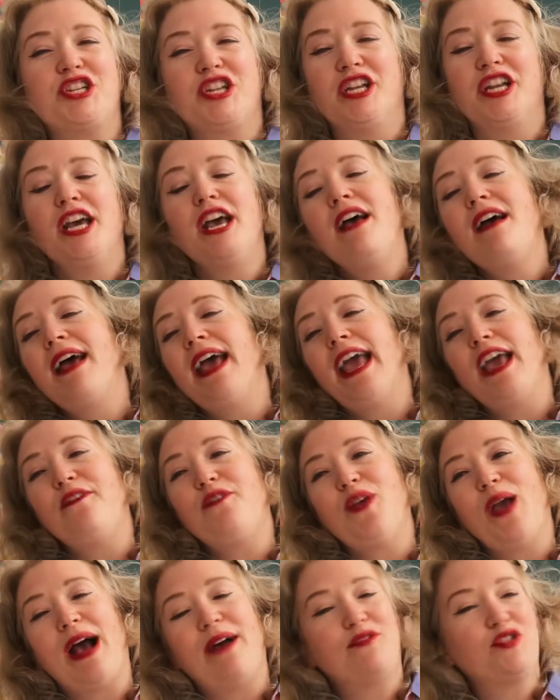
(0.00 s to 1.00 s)
And if
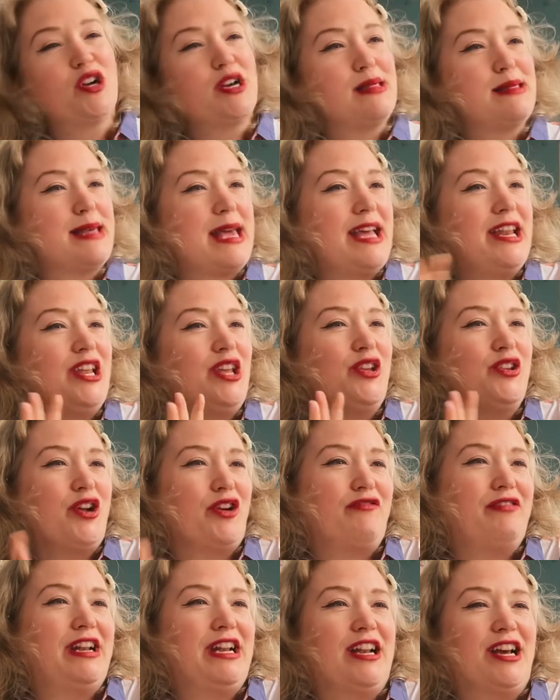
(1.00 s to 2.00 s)
you have dry skin and you
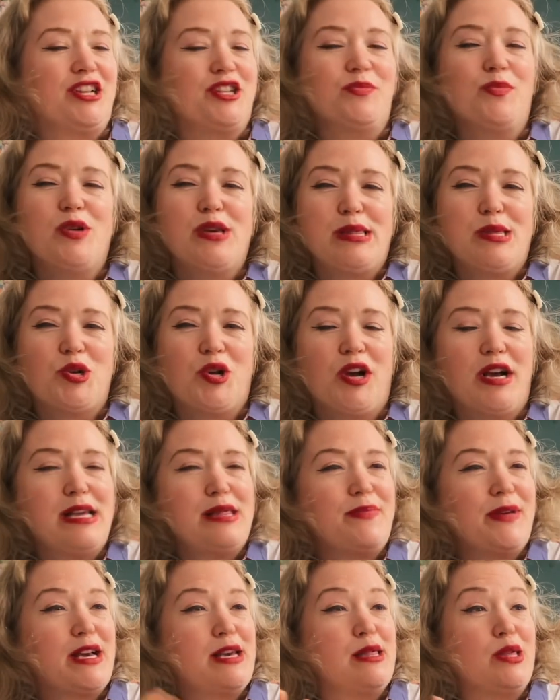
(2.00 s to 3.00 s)
don't really like to
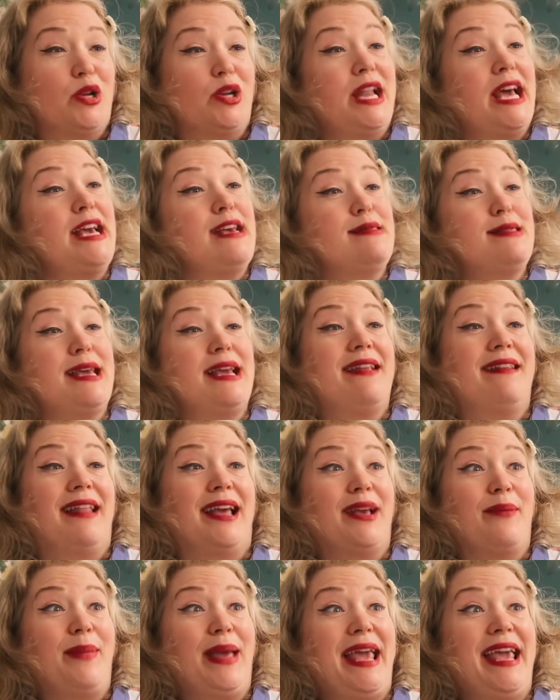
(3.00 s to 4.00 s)
moisturize because you're lazy
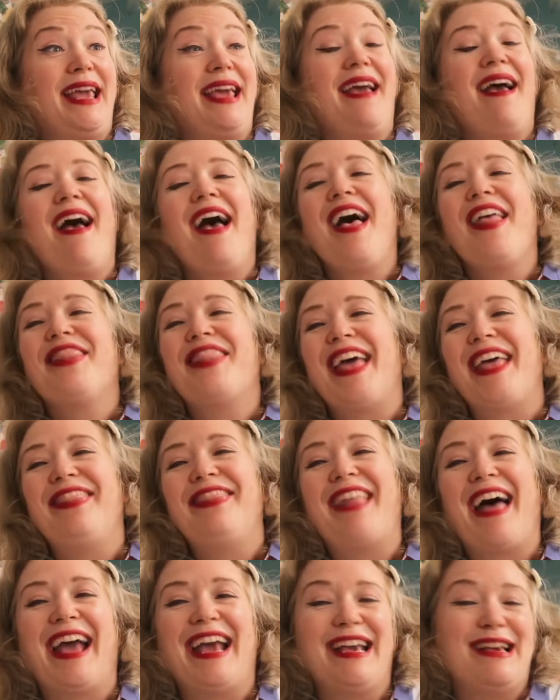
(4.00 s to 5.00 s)
like me, then
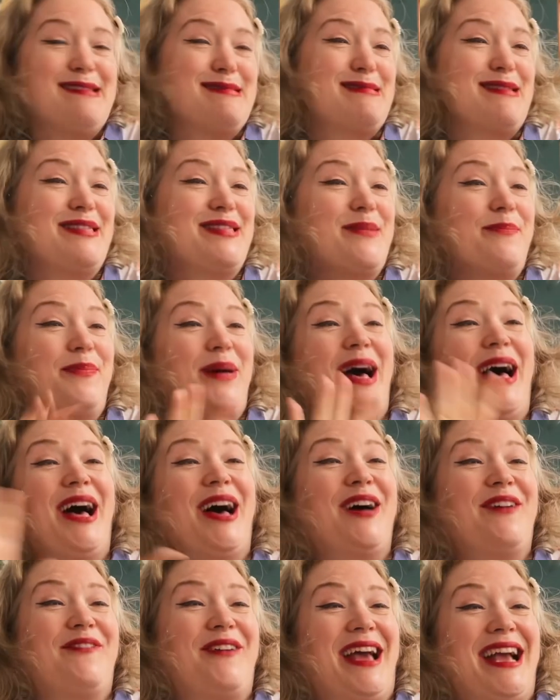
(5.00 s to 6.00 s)
that is the
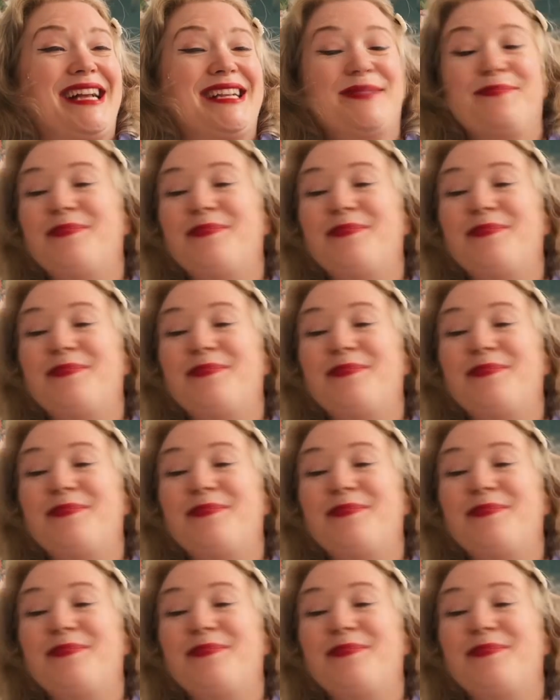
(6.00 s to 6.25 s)
perfect